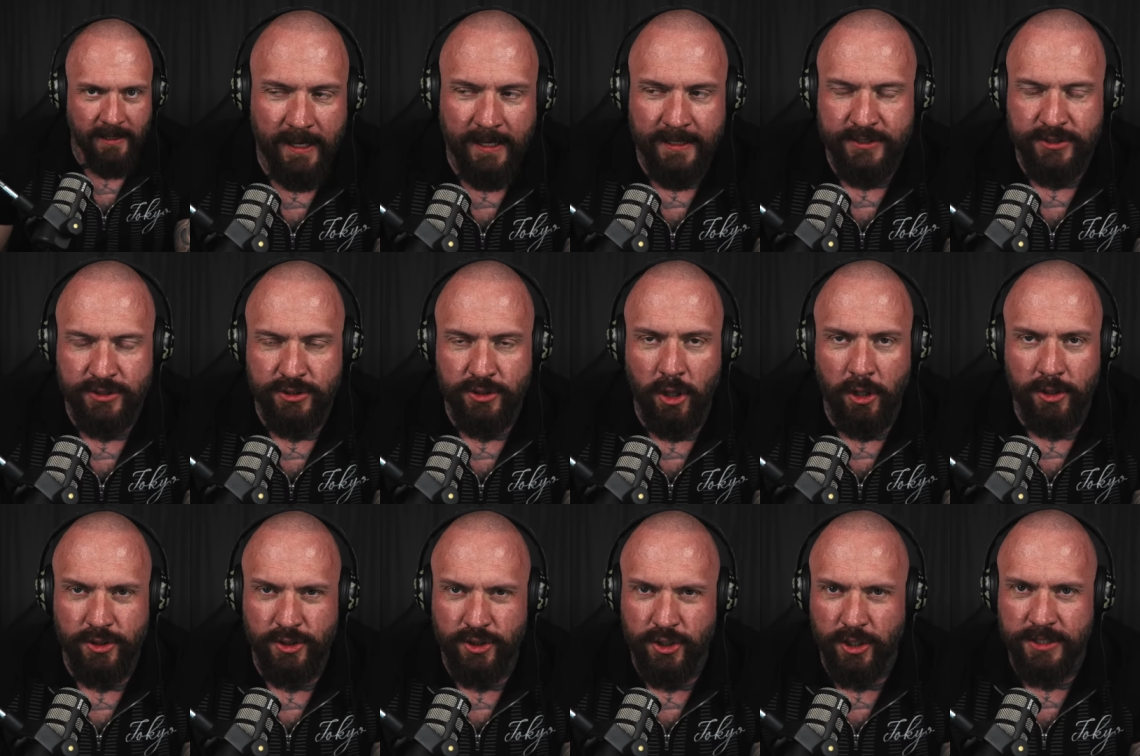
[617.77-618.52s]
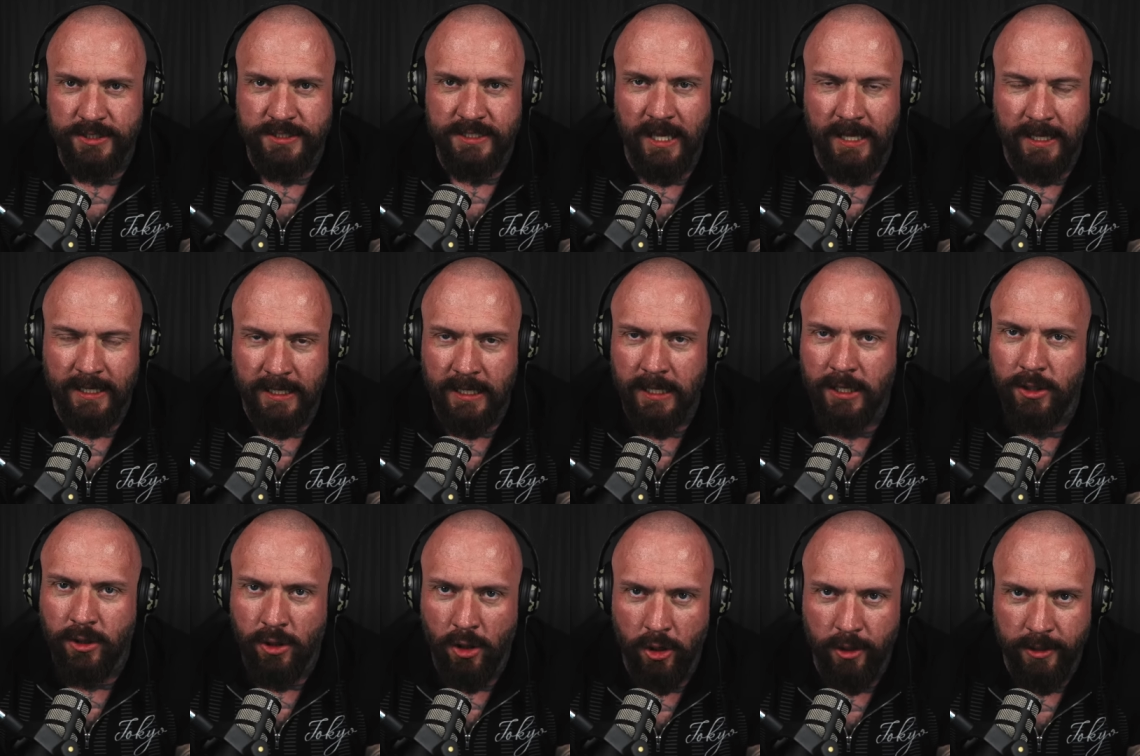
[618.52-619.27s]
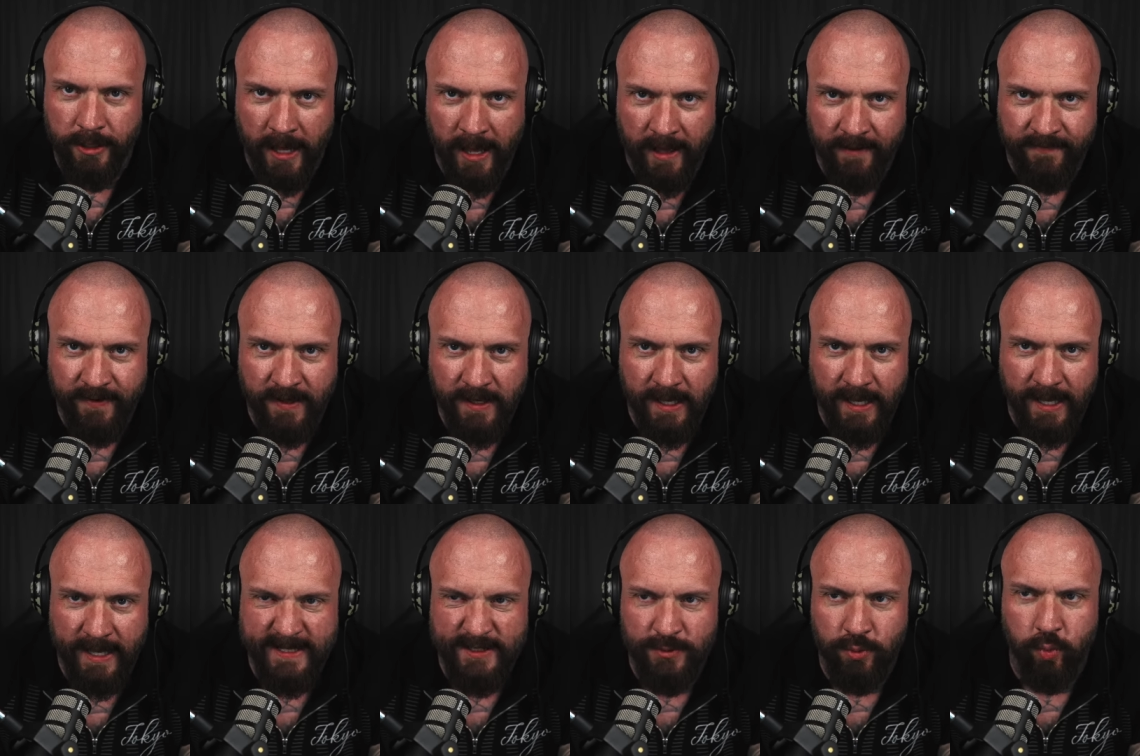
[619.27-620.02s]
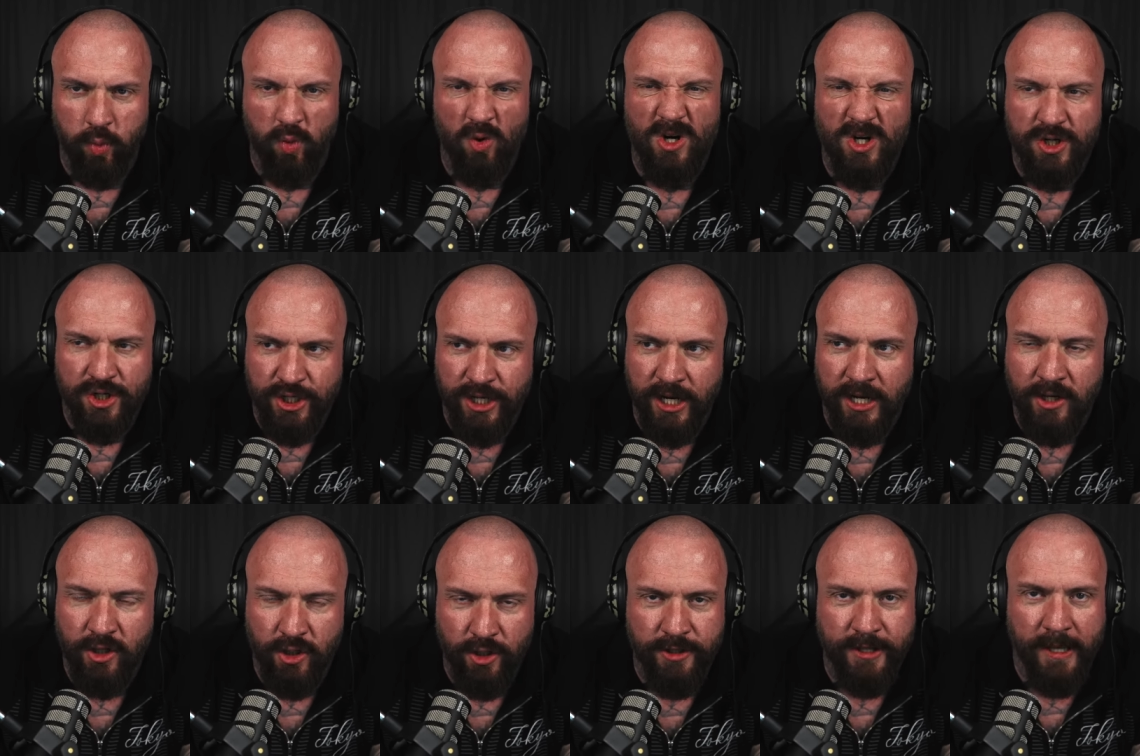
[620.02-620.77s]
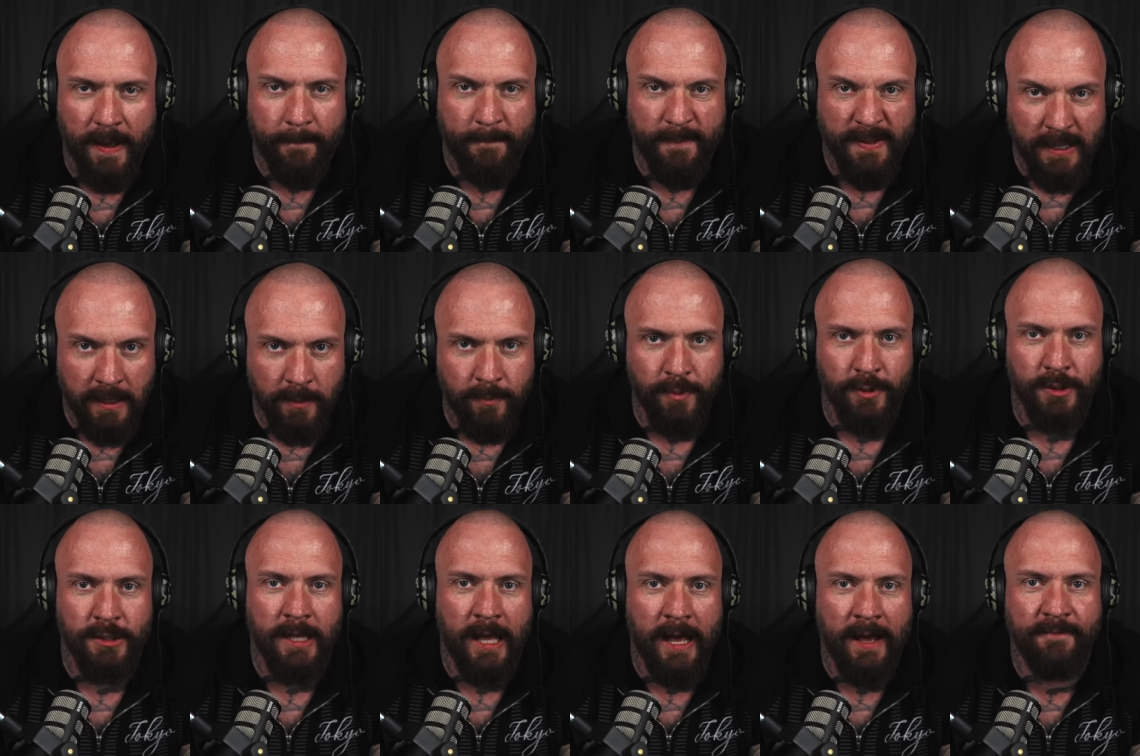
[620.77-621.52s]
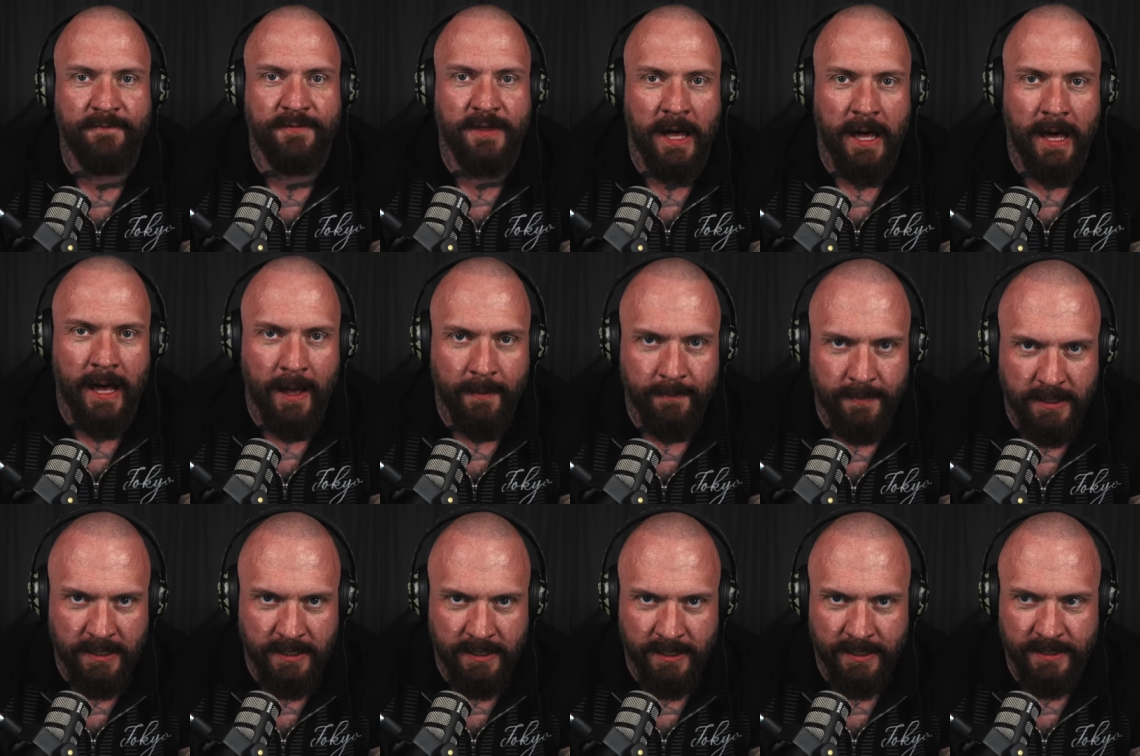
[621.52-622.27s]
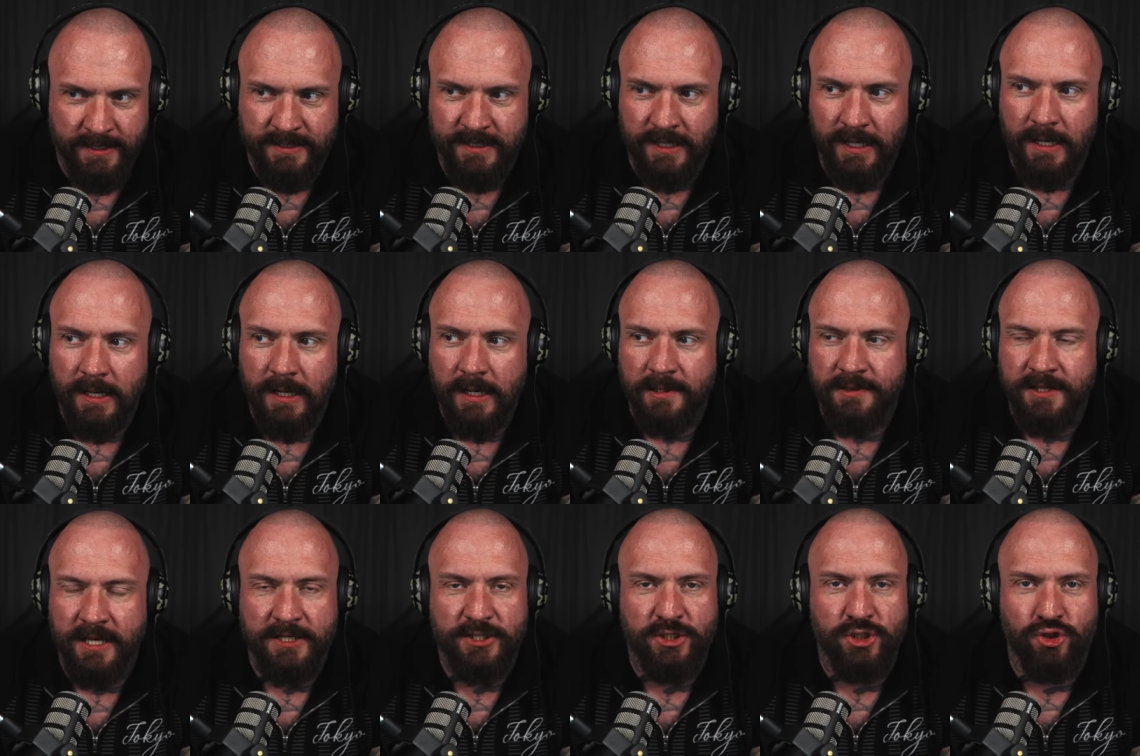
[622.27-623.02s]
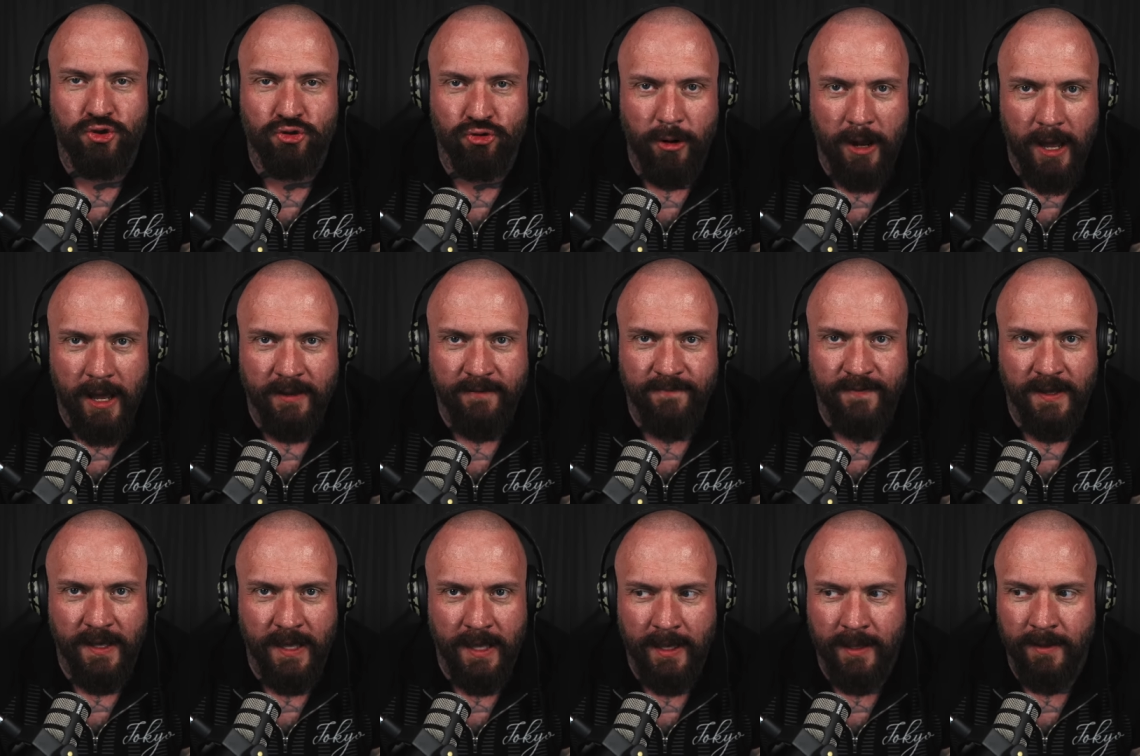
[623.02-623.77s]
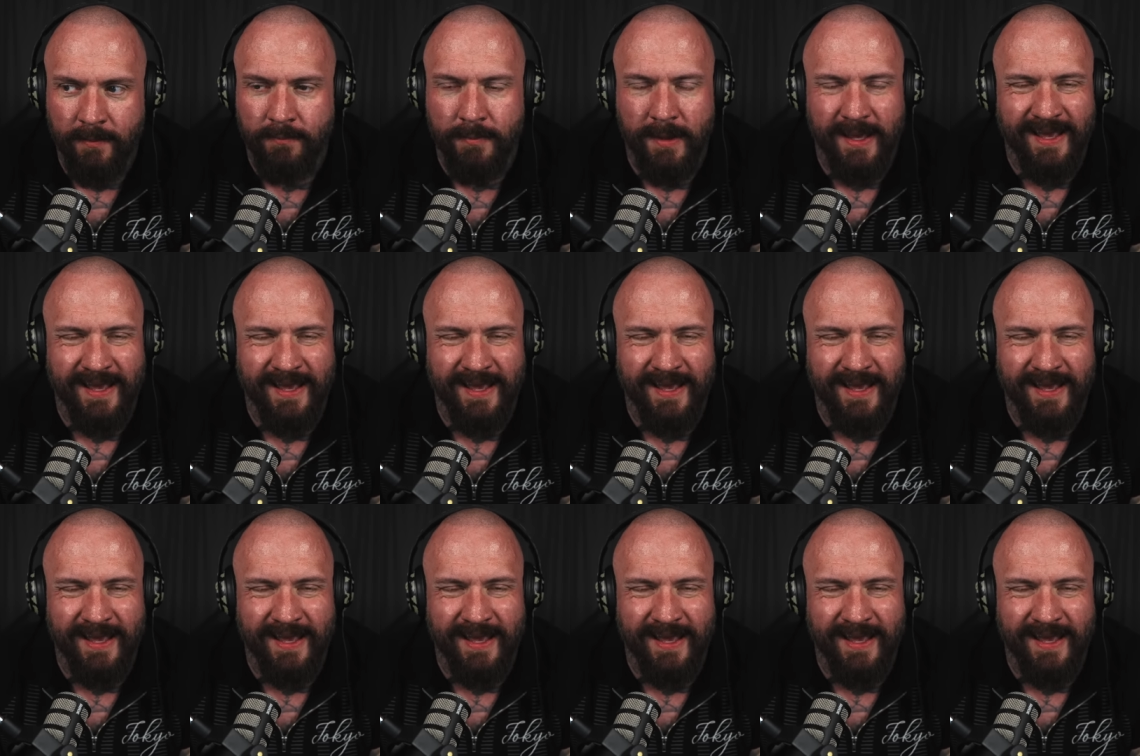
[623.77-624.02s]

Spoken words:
It's not just that he can't have it. It's watching other people have that happiness that's driving him